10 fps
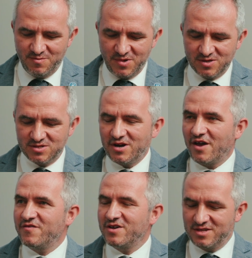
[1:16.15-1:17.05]
because their
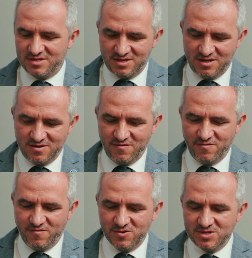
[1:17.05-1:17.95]
efficacy
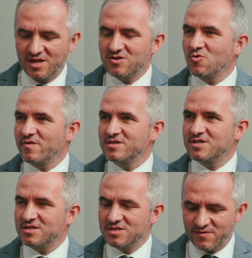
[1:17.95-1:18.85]
was not always
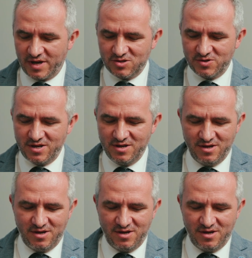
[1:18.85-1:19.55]
satisfactory